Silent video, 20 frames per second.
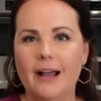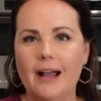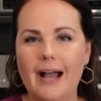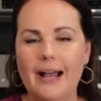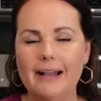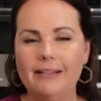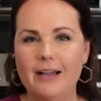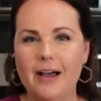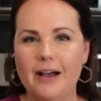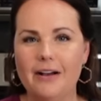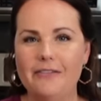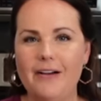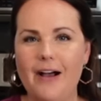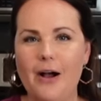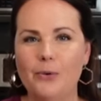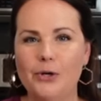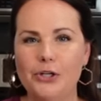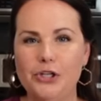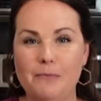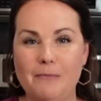I love
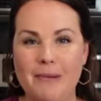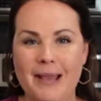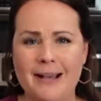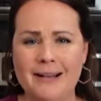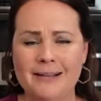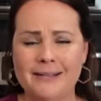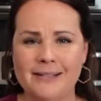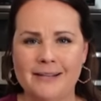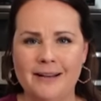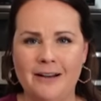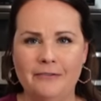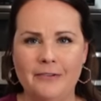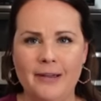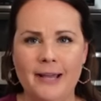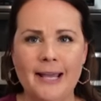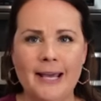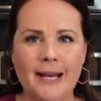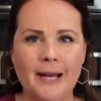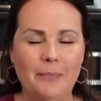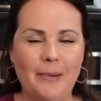how when you make a
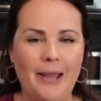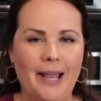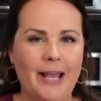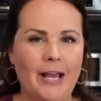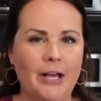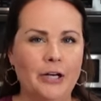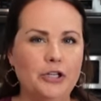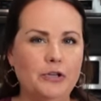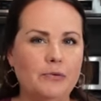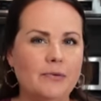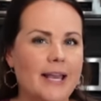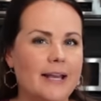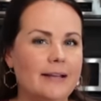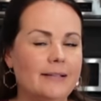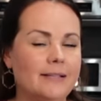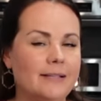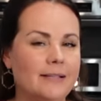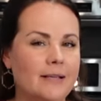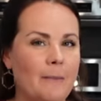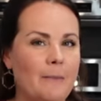stuffing in a pan, you
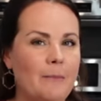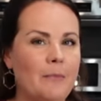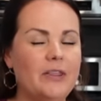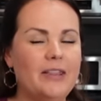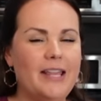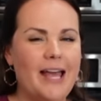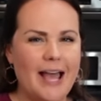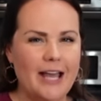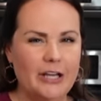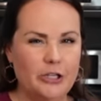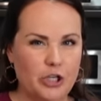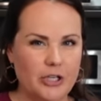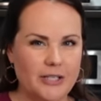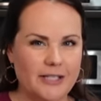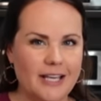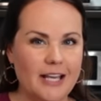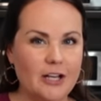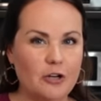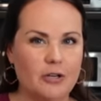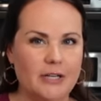get some, the
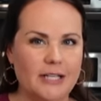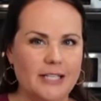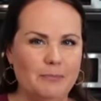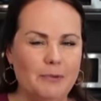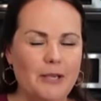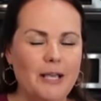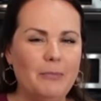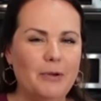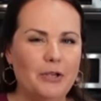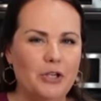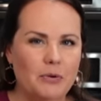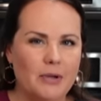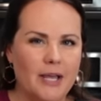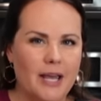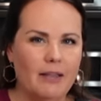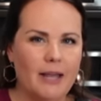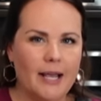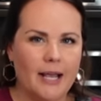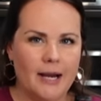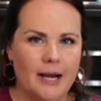edges get crispy, but you
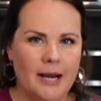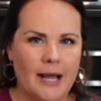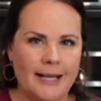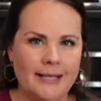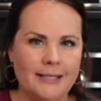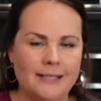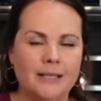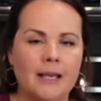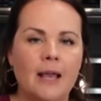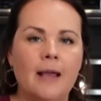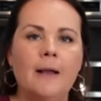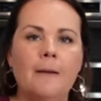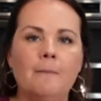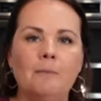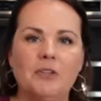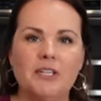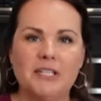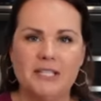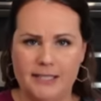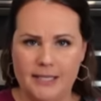get like a nice
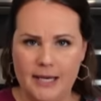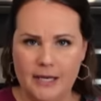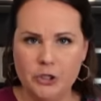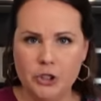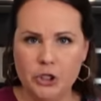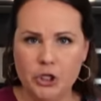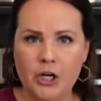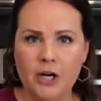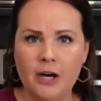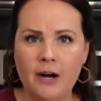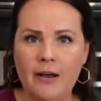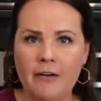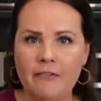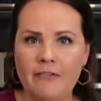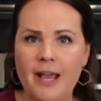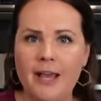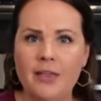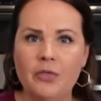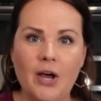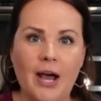center
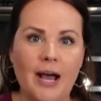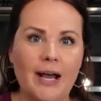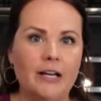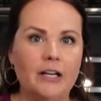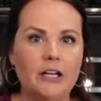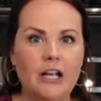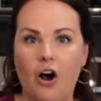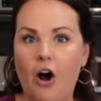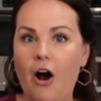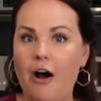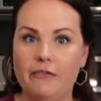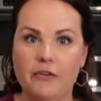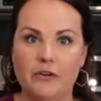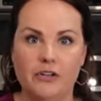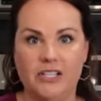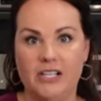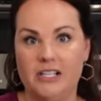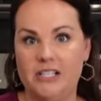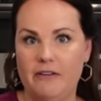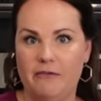of it that
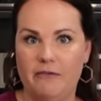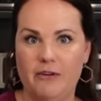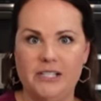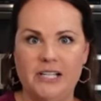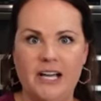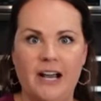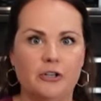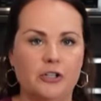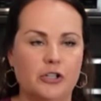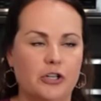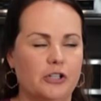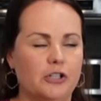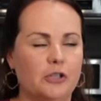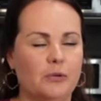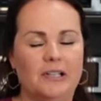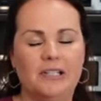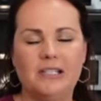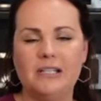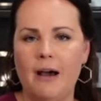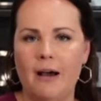offers a different texture.
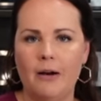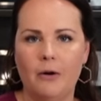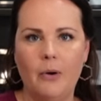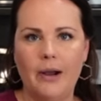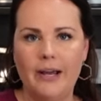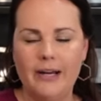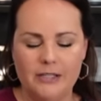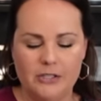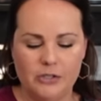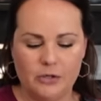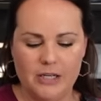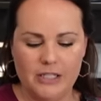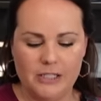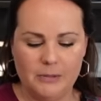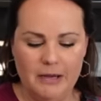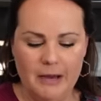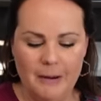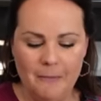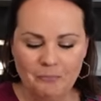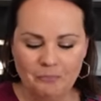So it's not quite as
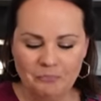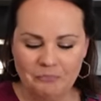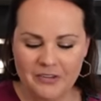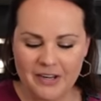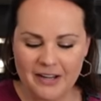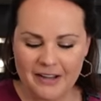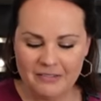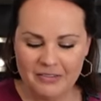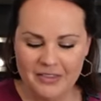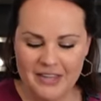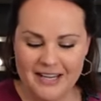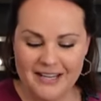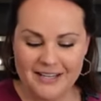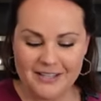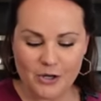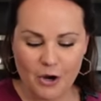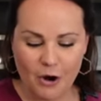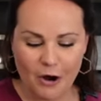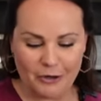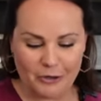crispy.
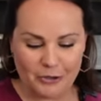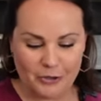These are